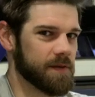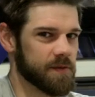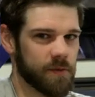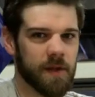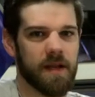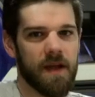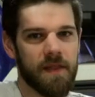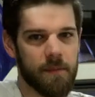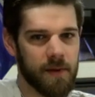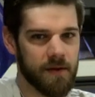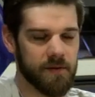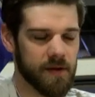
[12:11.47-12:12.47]
So it's really not
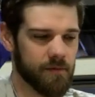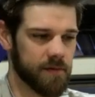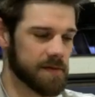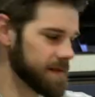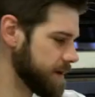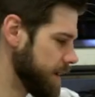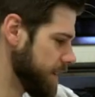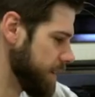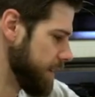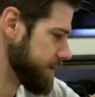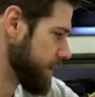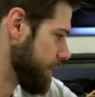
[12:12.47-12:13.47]
that big of a difference.
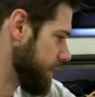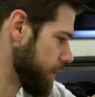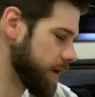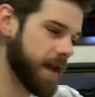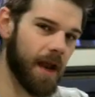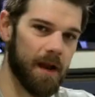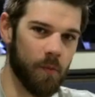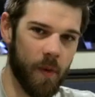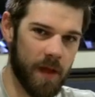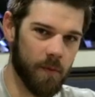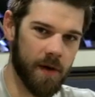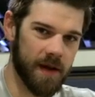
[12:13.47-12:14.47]
So if you're looking at it
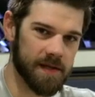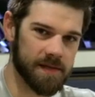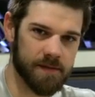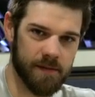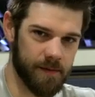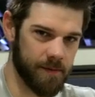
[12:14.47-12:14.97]
weight-wise,